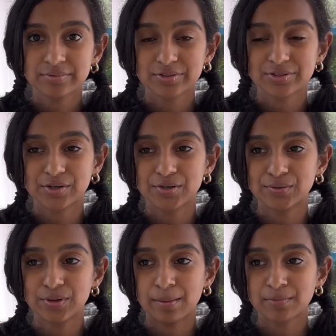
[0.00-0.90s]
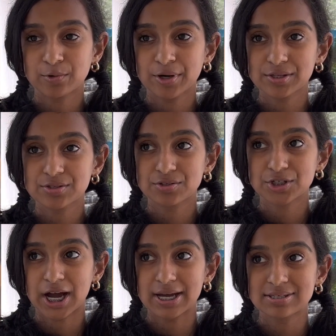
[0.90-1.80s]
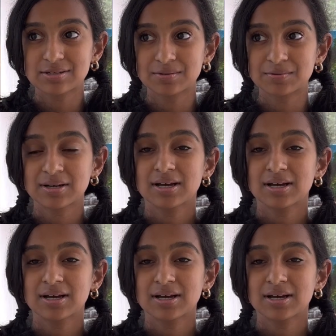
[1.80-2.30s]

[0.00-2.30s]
So I'm going to try to